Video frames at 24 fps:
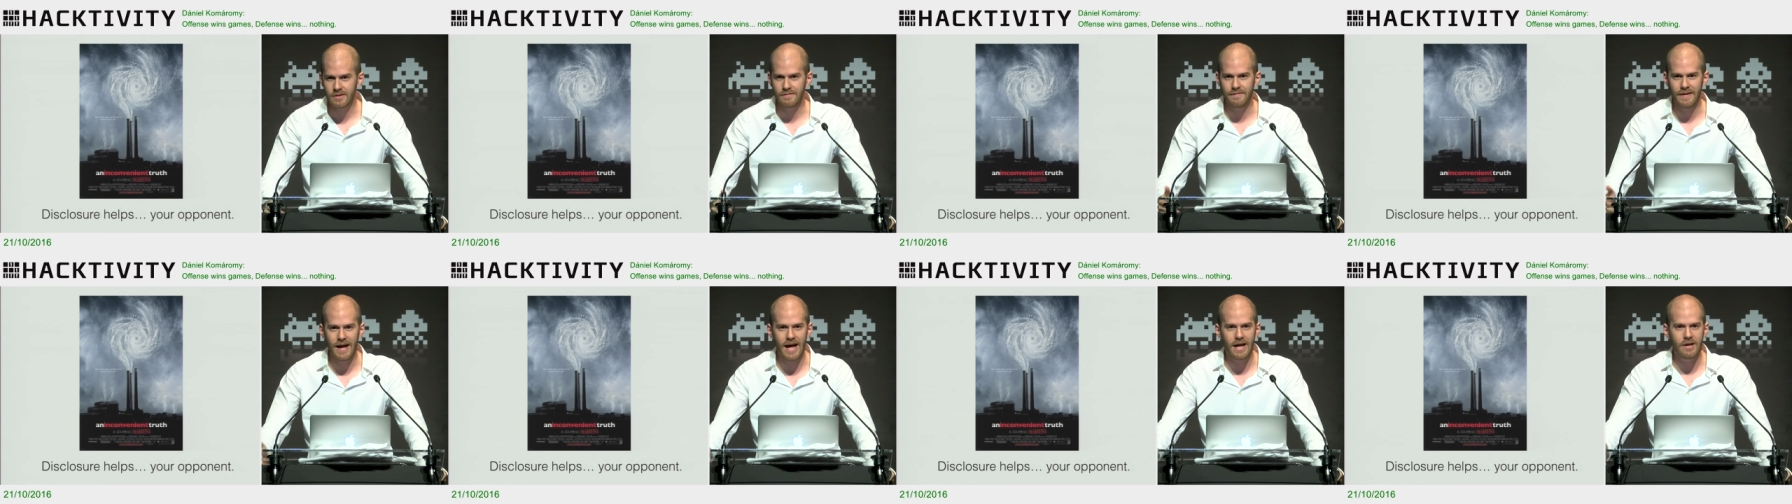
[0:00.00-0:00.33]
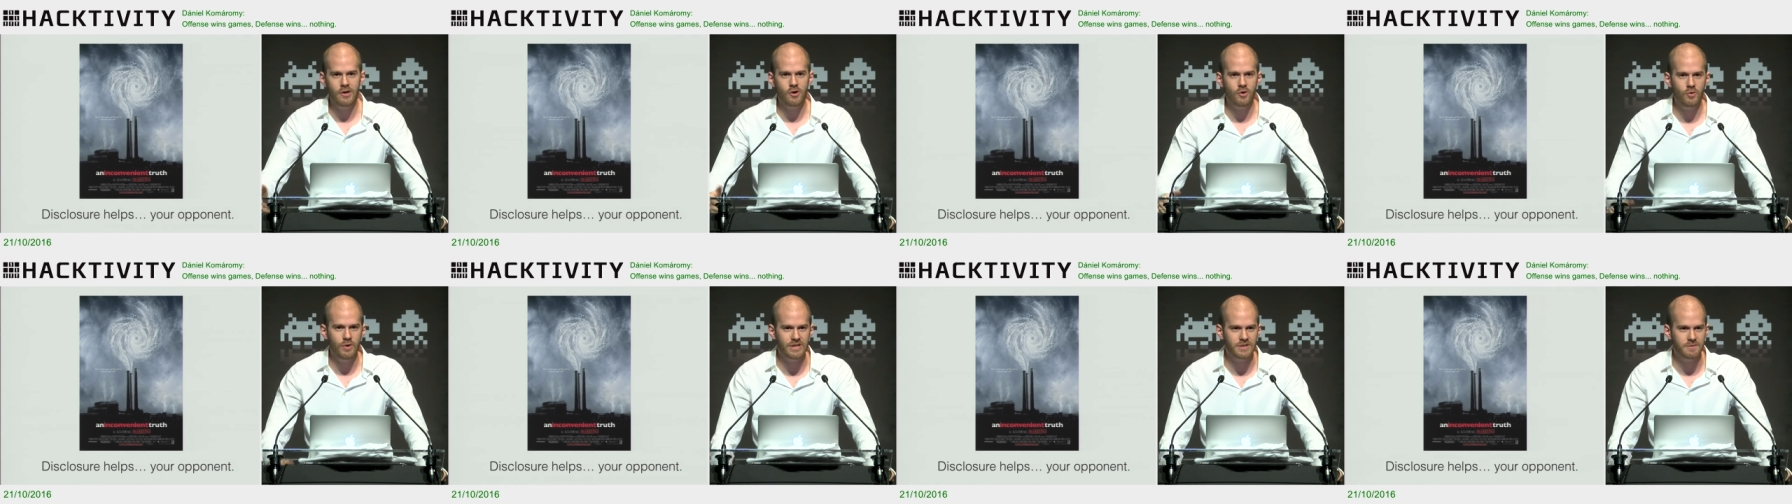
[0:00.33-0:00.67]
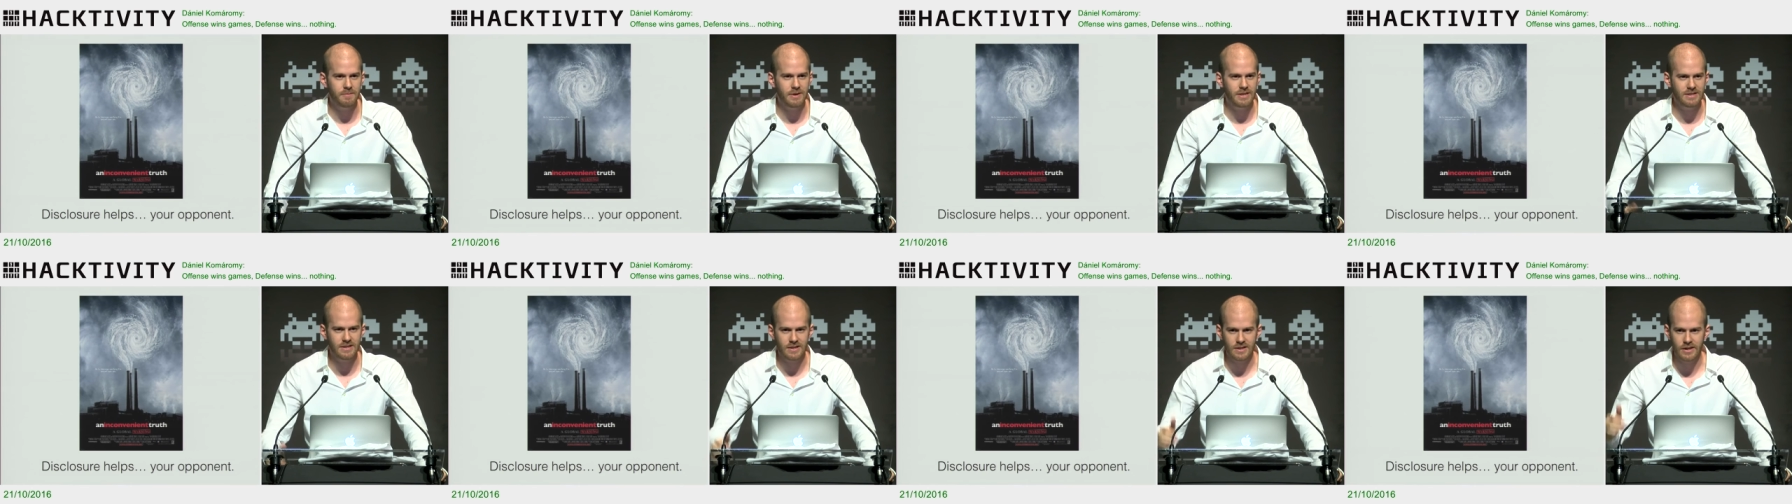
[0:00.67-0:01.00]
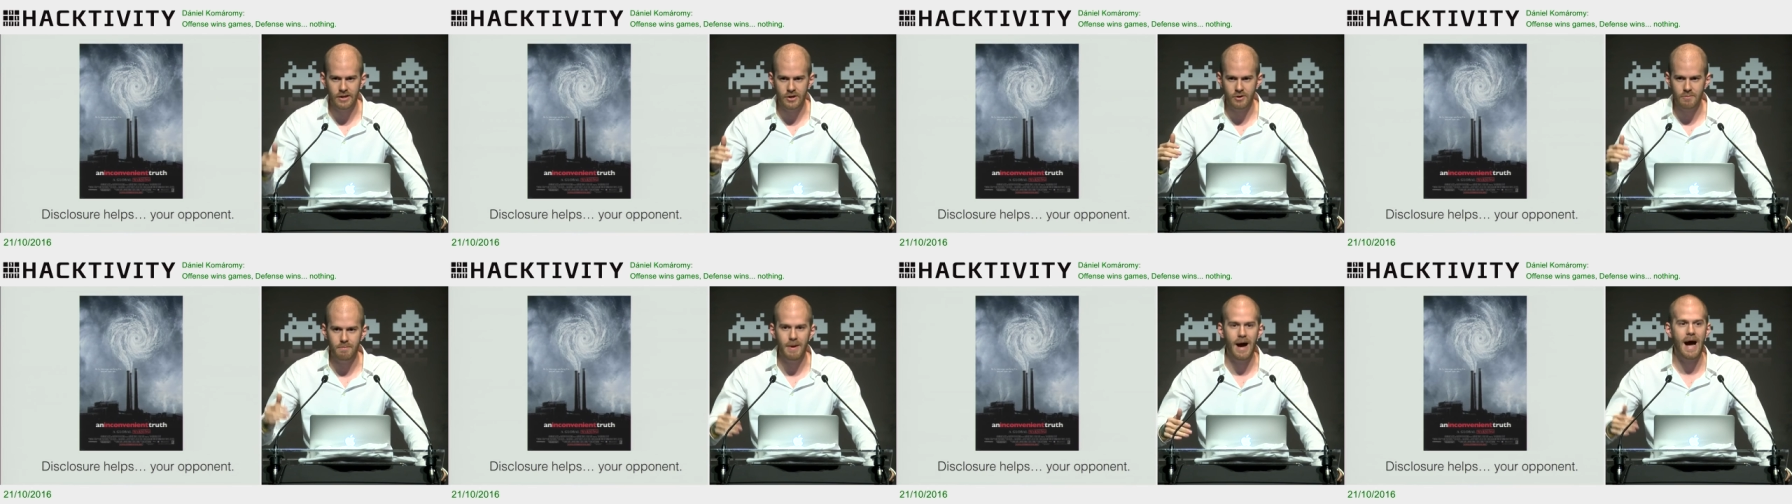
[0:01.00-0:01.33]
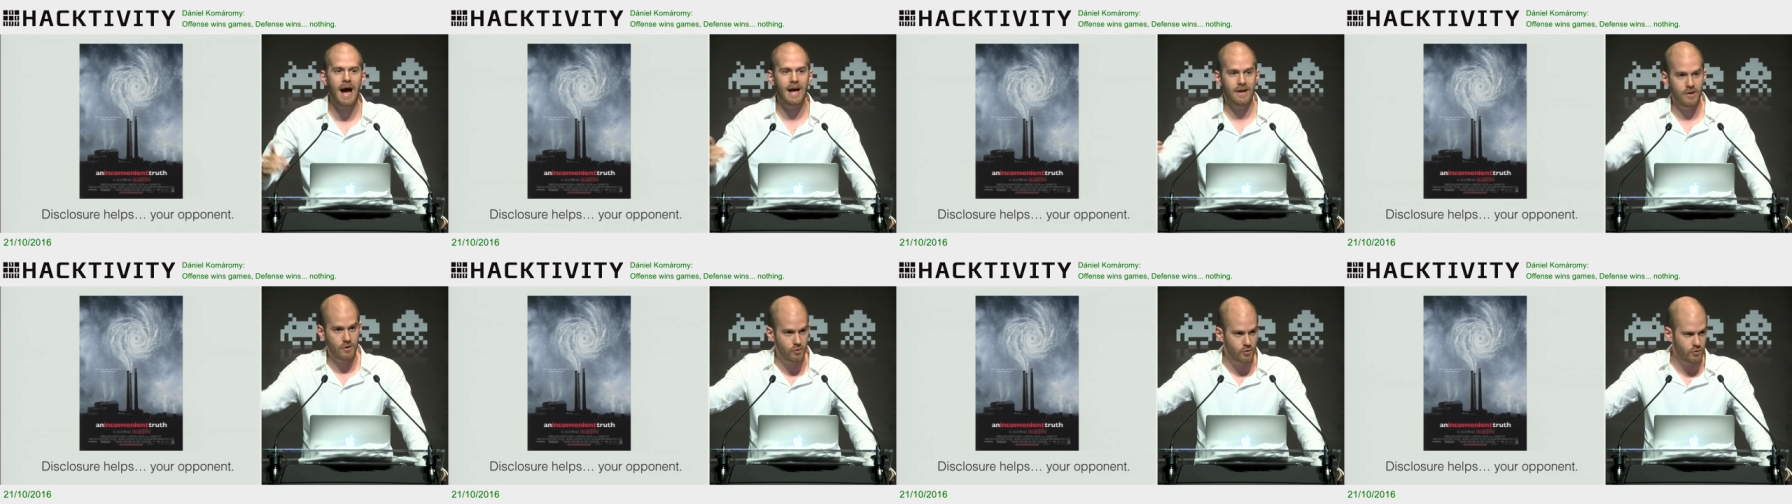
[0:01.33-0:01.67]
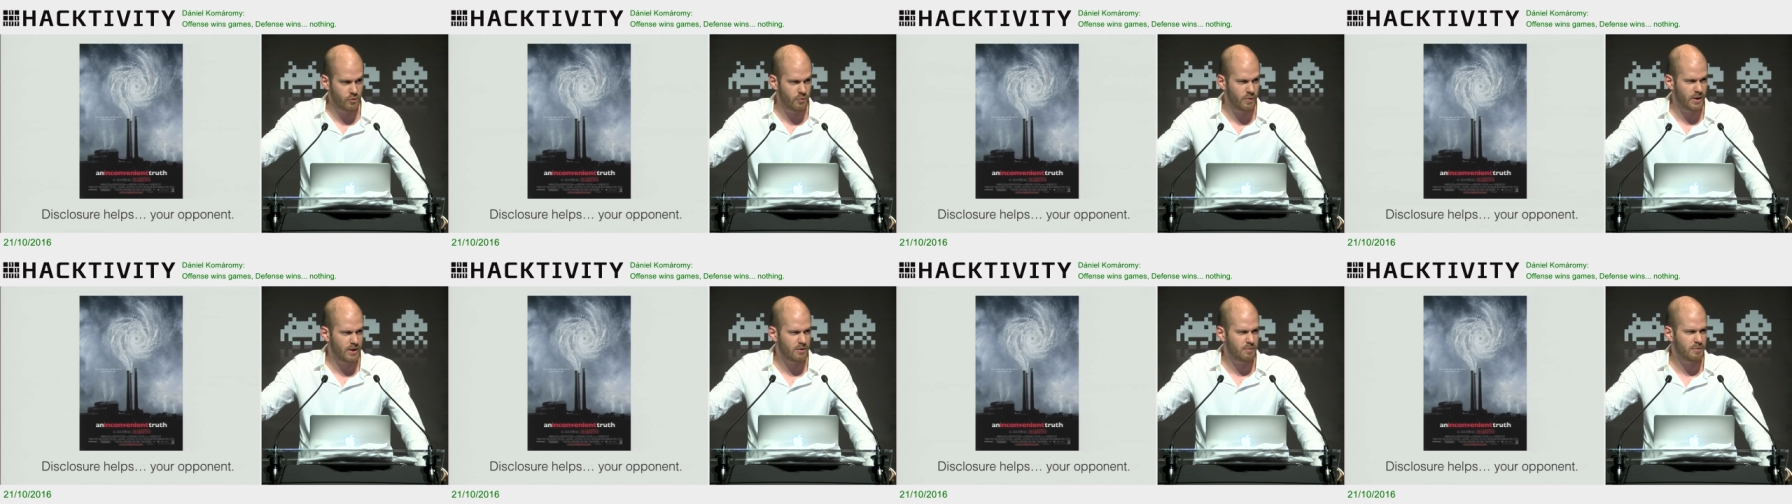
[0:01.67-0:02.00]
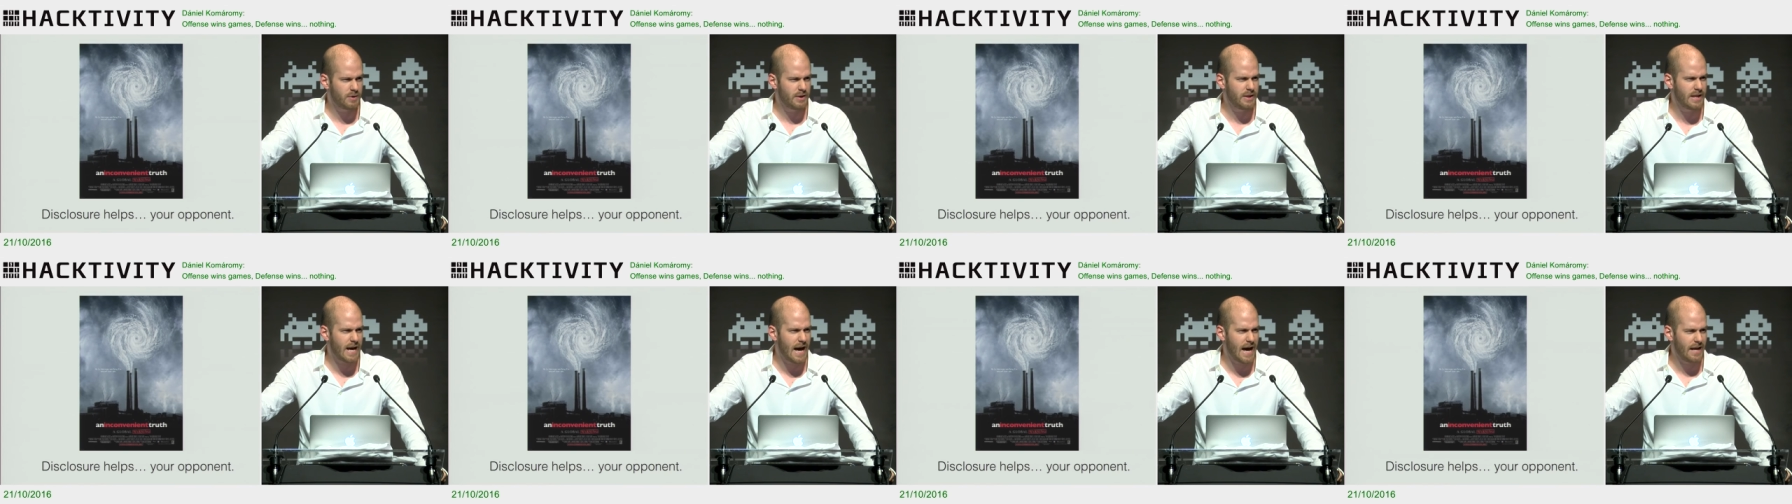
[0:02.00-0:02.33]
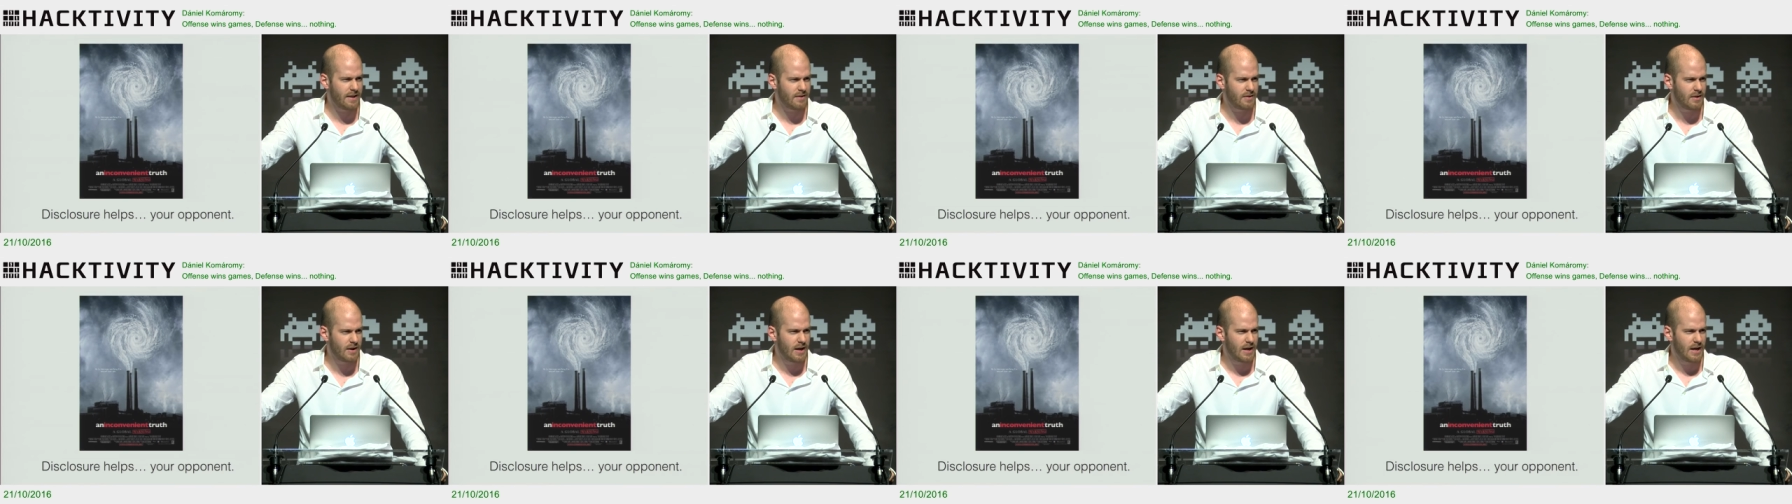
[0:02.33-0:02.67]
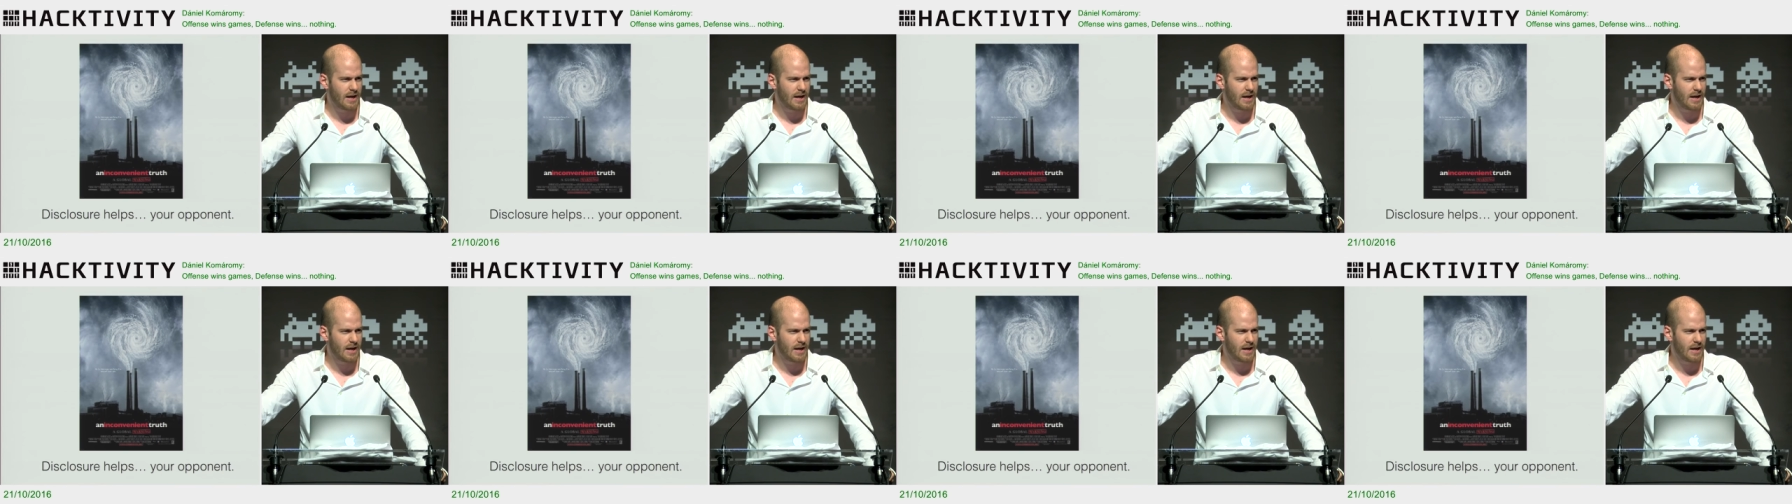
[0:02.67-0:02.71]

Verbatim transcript: the value is basically you're buying goodwill with that.